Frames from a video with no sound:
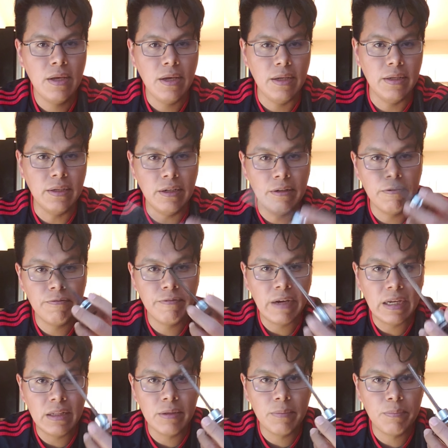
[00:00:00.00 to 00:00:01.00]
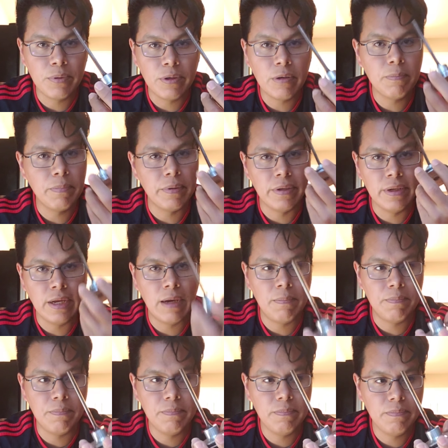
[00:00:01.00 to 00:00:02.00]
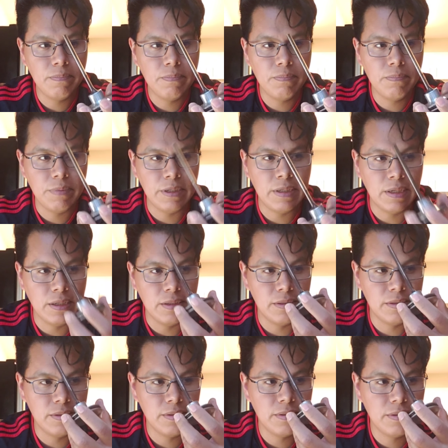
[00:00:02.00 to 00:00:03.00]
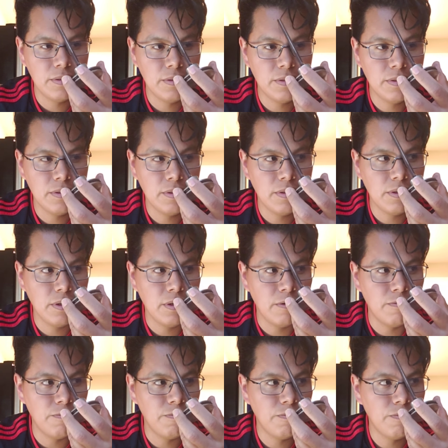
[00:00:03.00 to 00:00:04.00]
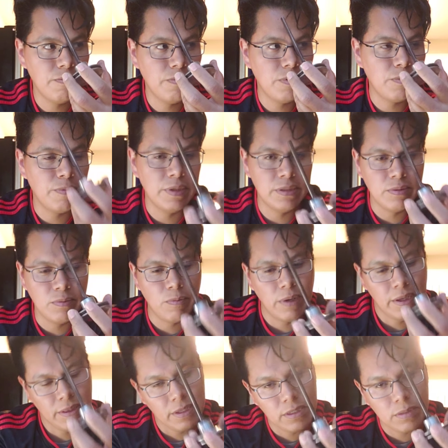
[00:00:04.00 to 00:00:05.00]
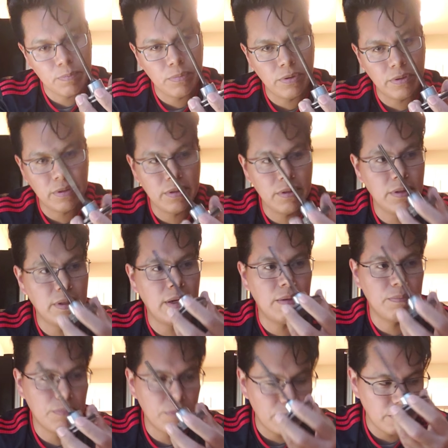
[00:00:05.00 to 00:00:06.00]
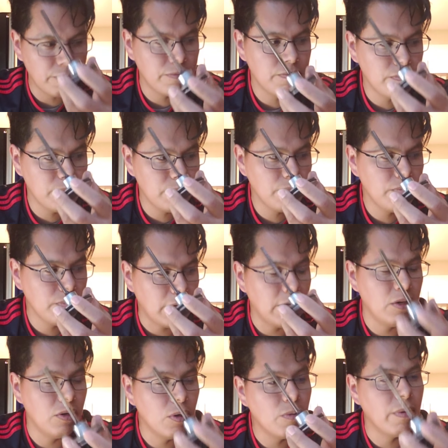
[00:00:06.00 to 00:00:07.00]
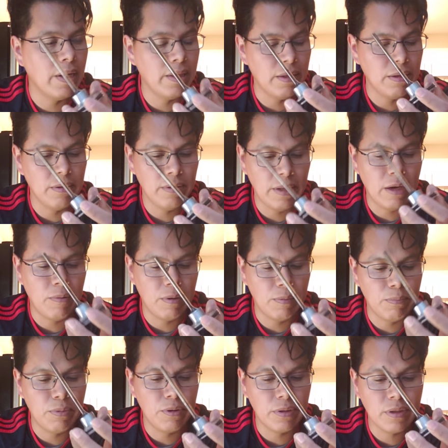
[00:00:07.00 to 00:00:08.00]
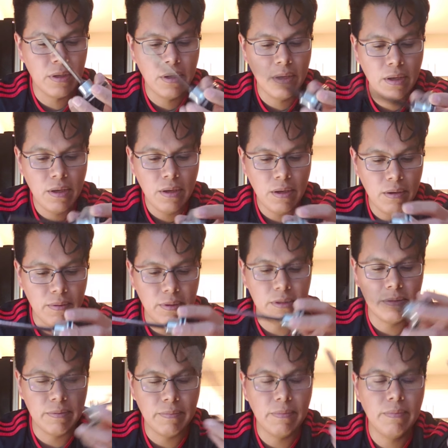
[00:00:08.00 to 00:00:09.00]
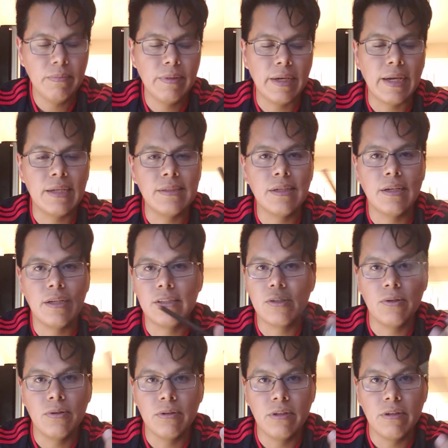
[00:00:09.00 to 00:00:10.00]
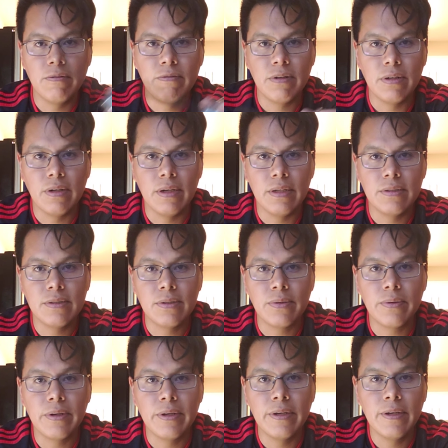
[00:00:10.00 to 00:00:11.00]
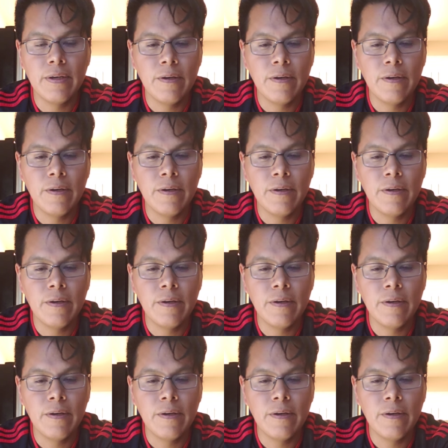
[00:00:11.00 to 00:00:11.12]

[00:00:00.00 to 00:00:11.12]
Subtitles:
And then it finally broke, but not because of the reason why these broke. That broke. I know why that one broke, which, like I said, it's a whole different story.